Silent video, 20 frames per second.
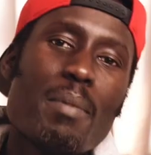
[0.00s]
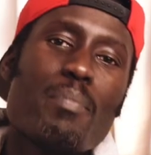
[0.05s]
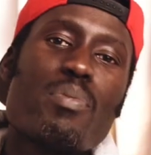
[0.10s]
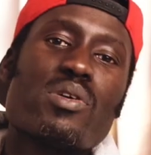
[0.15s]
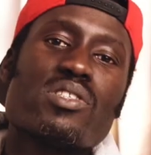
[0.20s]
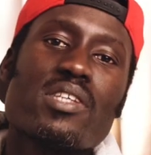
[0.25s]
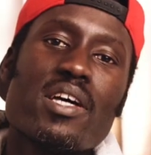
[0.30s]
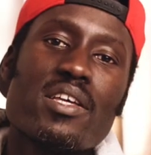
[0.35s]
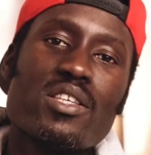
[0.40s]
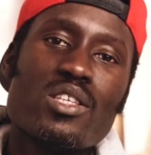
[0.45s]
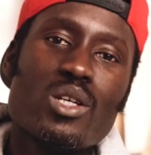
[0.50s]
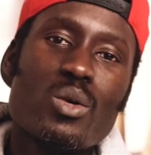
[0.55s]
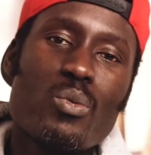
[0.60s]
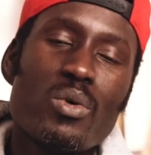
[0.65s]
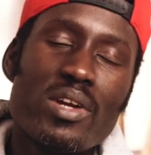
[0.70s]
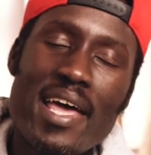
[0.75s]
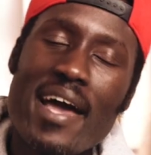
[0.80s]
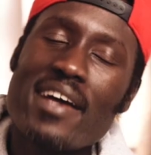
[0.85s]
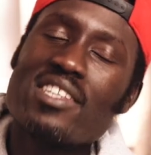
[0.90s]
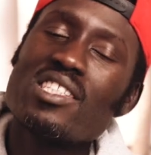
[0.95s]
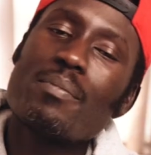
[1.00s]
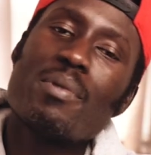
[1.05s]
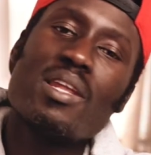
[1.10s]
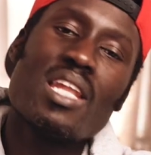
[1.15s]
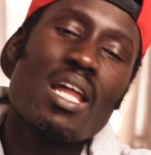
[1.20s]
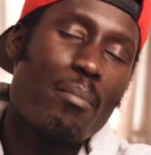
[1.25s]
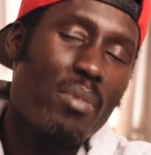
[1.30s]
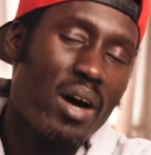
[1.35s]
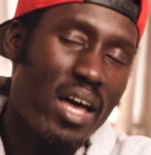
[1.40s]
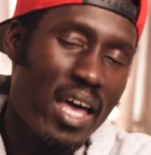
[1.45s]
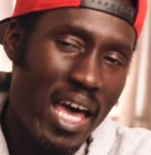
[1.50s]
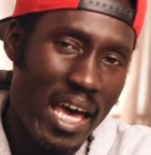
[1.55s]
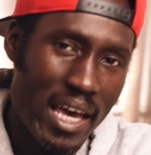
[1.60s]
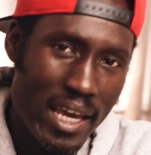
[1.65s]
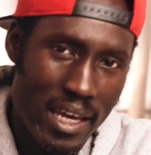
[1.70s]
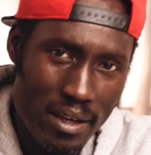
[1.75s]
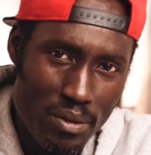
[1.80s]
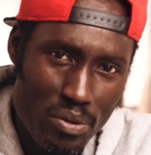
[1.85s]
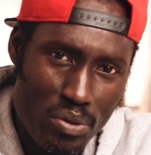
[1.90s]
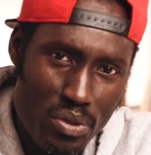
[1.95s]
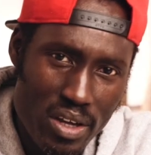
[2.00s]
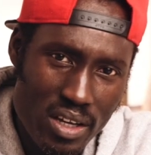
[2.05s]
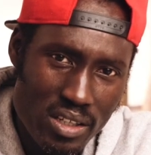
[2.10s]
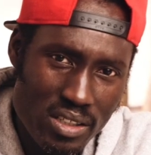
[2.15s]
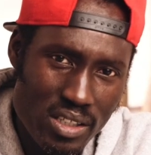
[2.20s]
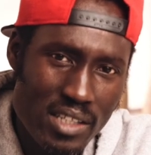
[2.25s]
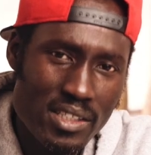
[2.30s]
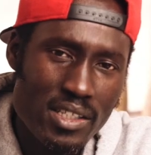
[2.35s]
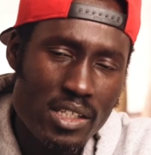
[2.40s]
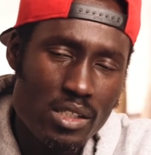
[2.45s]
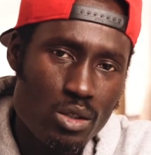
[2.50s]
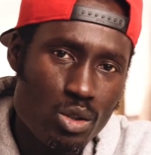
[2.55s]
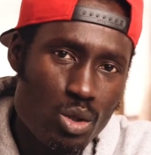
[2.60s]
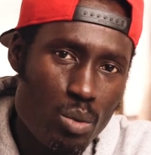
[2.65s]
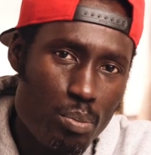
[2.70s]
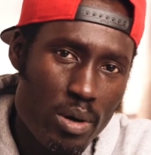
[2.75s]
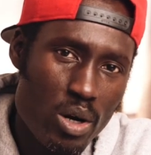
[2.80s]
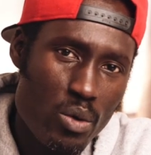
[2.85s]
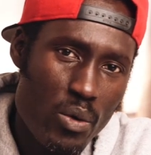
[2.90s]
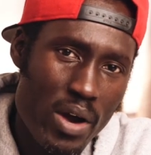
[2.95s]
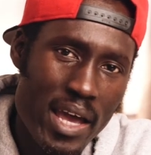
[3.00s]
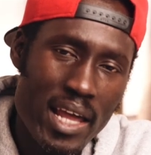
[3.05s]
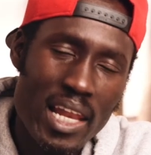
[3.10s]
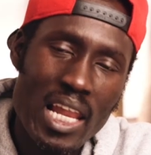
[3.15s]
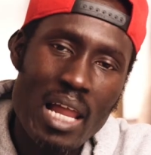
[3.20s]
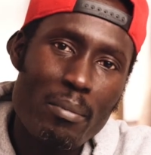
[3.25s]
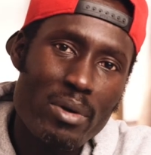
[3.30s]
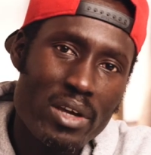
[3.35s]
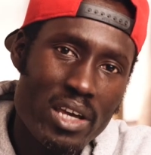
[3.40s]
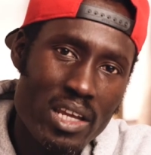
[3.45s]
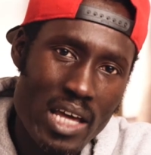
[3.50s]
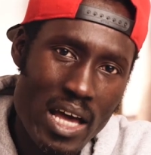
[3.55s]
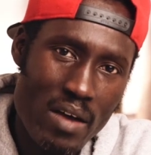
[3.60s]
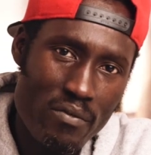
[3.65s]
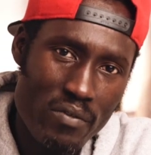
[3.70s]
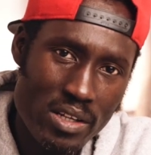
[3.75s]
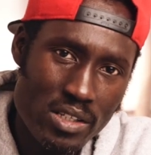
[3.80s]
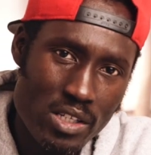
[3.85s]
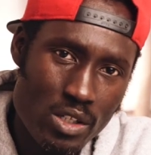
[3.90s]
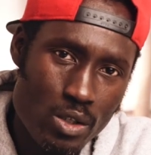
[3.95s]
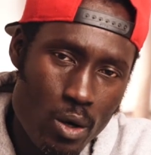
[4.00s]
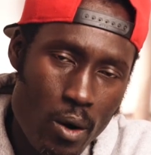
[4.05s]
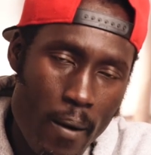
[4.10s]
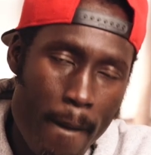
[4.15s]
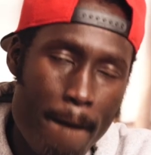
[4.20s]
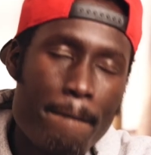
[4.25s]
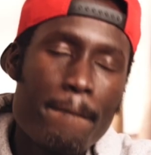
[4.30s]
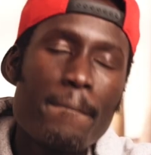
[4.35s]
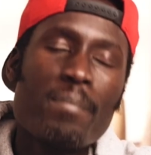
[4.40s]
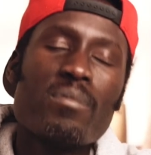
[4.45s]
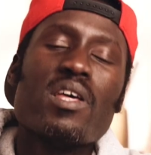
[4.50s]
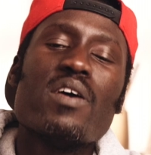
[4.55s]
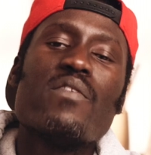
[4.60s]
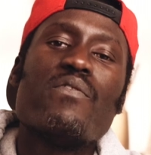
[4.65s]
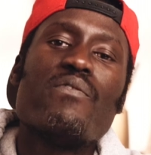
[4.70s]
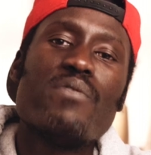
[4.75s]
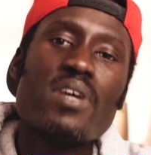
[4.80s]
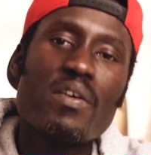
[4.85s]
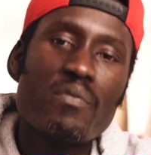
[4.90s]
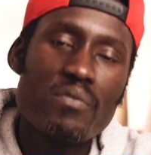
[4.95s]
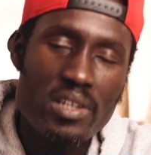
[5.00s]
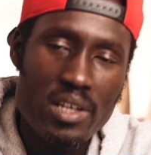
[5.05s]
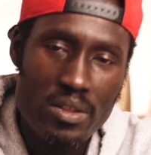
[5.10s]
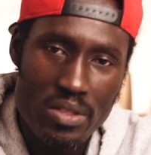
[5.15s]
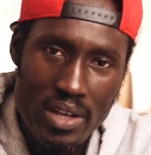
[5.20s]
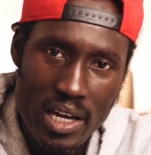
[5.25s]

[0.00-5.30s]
me present you with exhibit number A. This is a super rare Lamborghini Aventador 50th